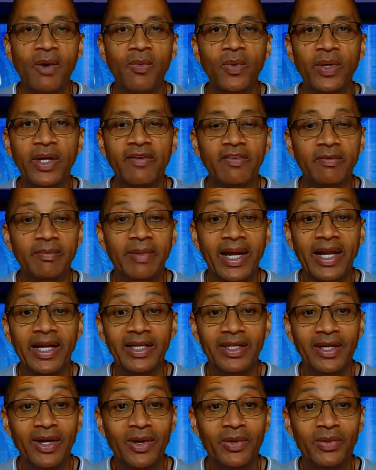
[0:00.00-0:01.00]
I want
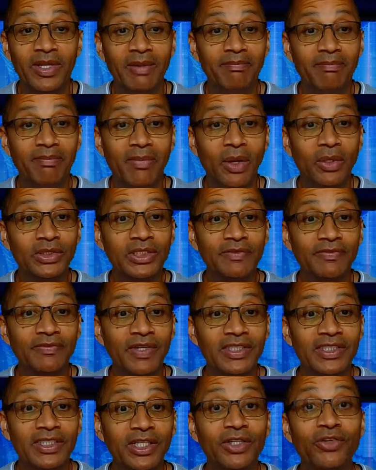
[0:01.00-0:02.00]
everybody to know that most
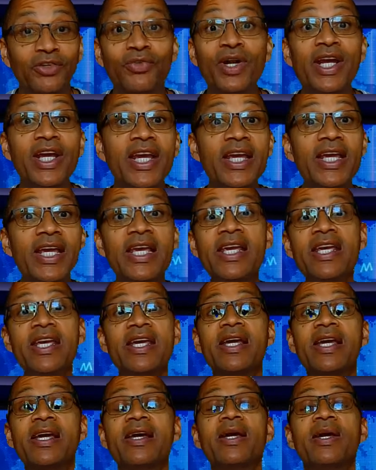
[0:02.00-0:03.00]
of us
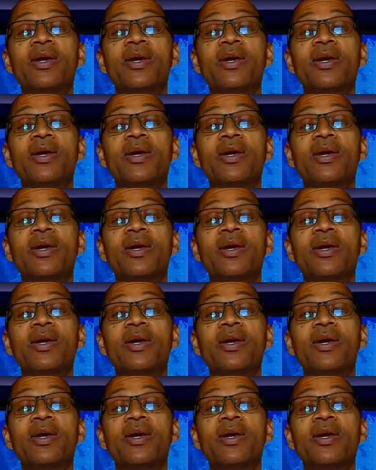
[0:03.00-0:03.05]
agree.